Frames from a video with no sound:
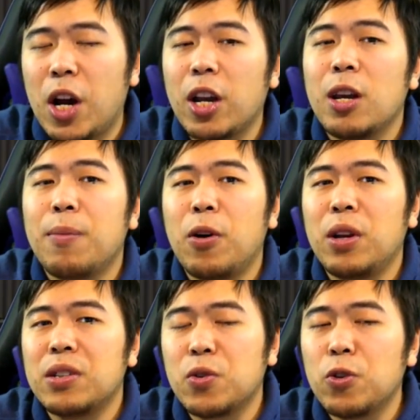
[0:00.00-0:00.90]
talking about
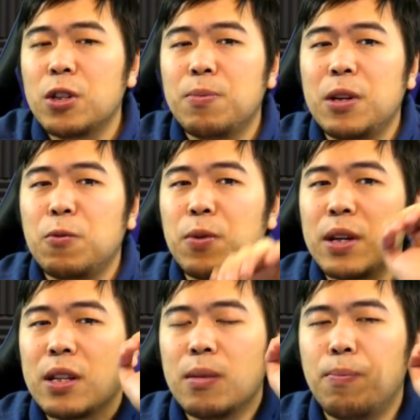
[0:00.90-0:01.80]
is going to be
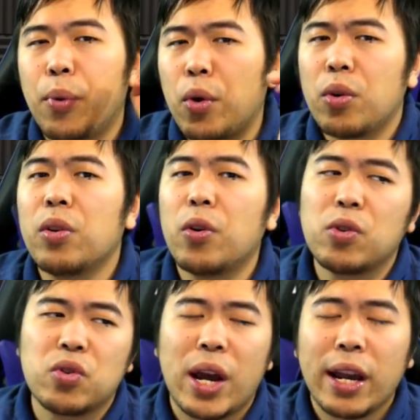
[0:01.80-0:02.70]
with the
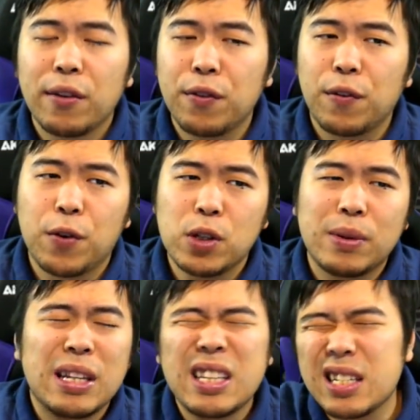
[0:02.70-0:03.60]
Borreload Dragon for the first one.